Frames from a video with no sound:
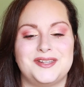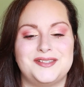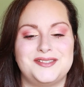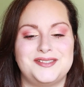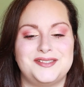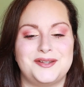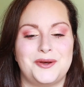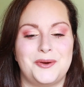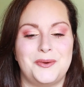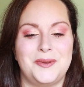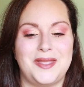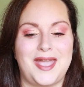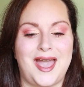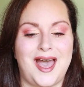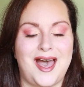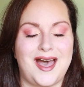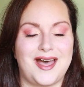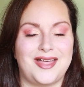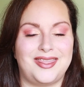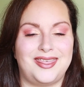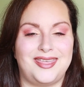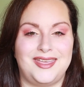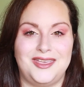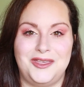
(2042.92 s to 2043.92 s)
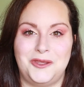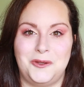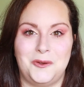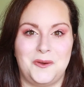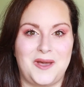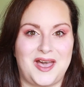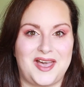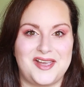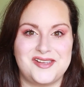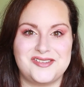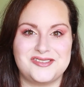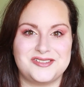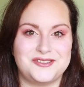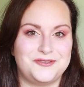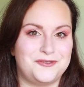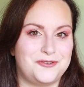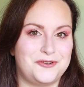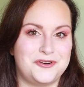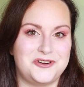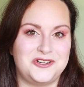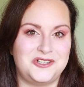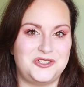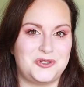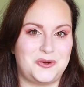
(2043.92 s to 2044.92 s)
So yeah, thank you guys
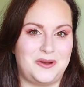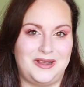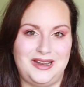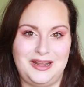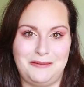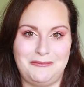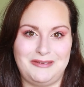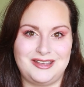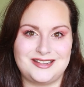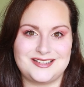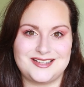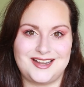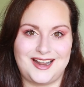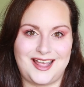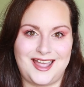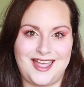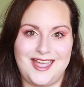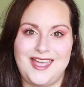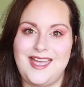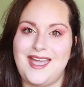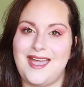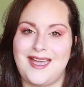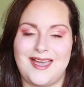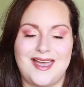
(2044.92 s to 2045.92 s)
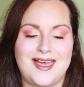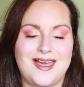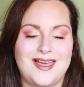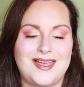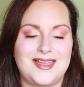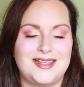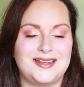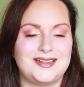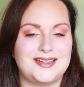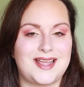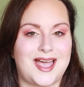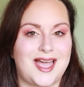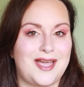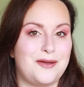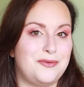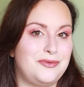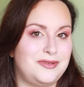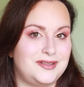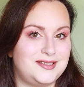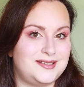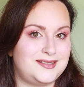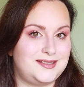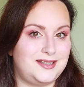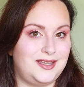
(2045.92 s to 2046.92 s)
for joining me today, and I
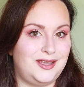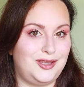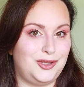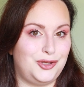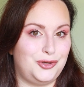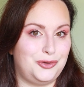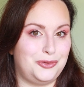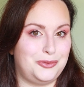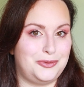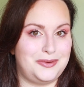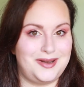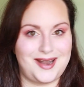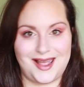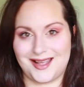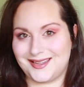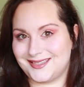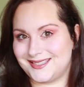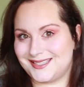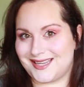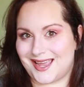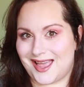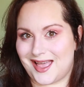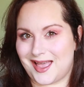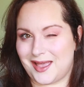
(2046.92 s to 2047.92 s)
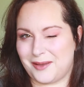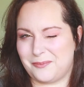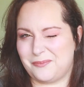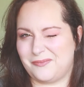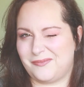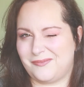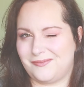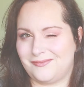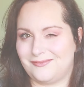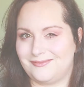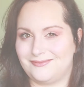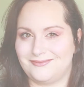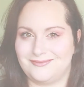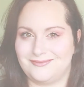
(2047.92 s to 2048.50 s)
will see you next time.